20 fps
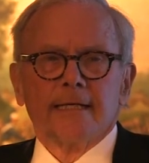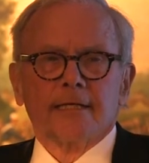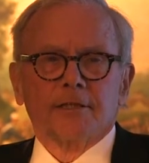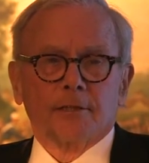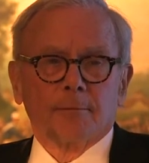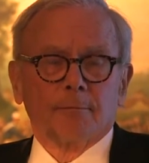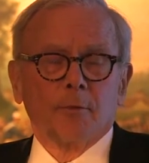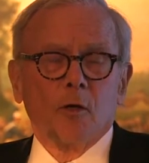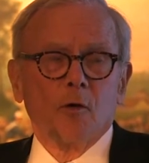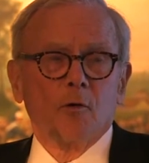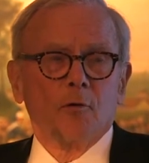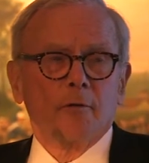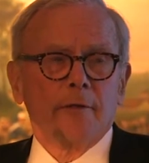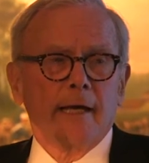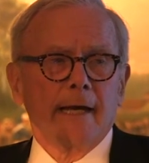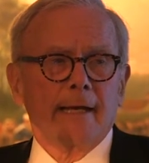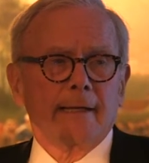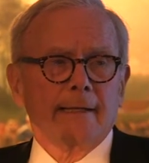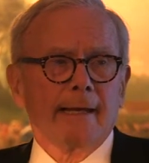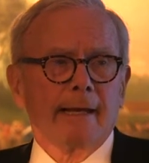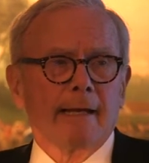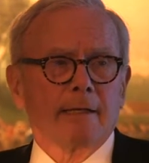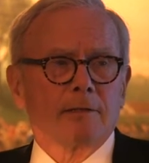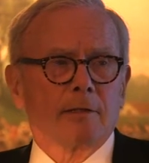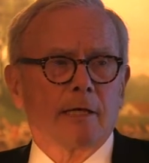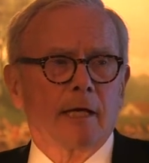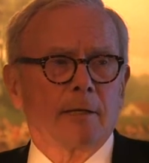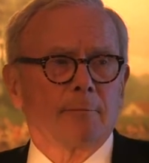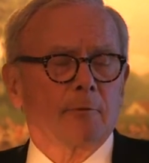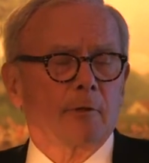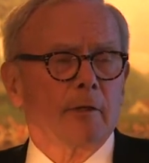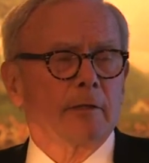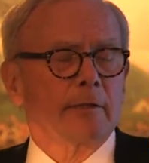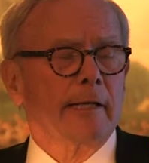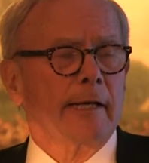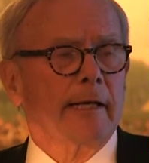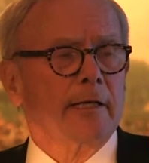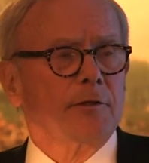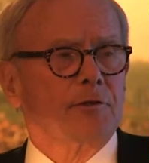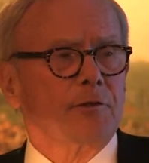It's a bone and, can- and
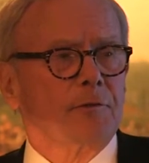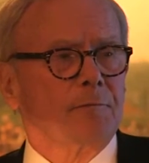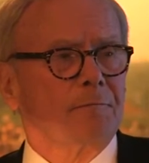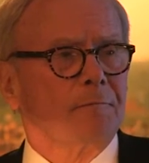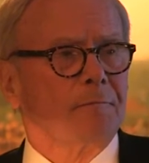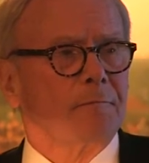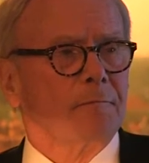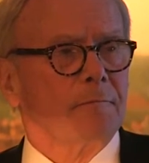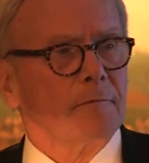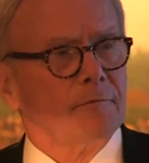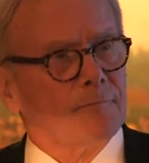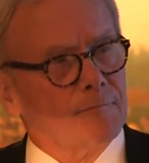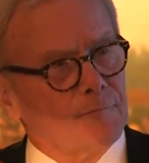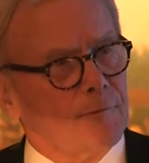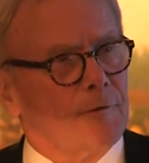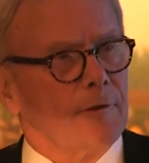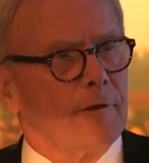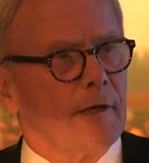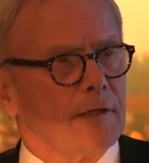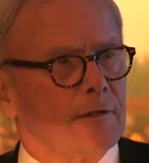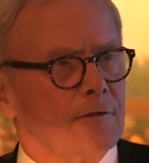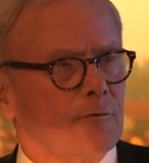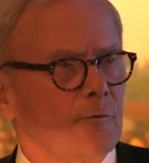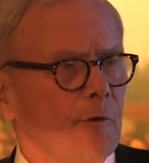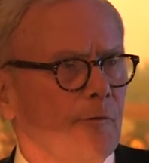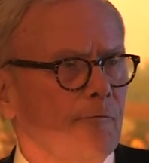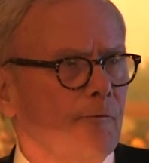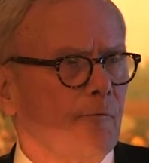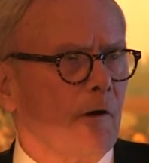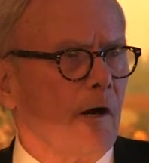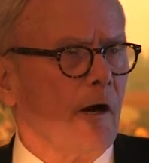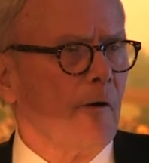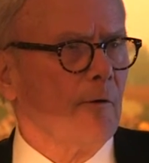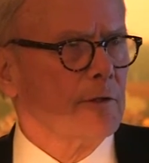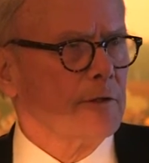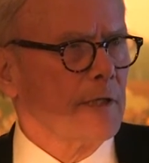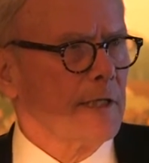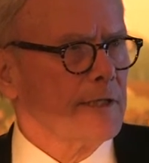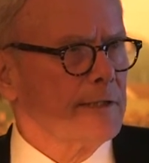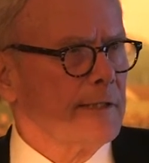blood cancer. For the next 24
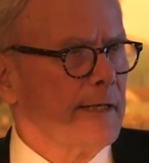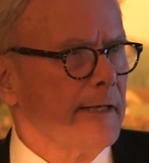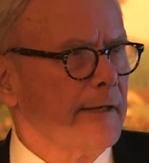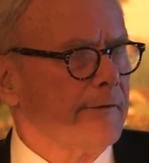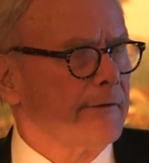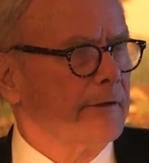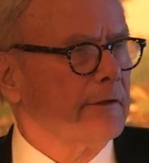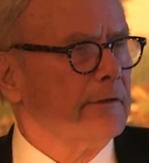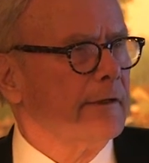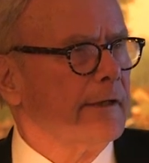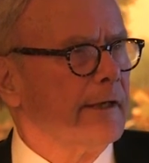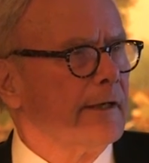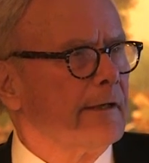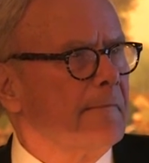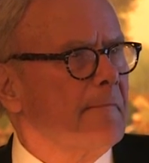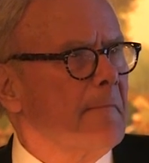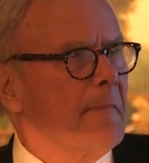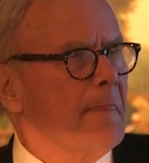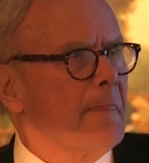hours, I stayed at the clinic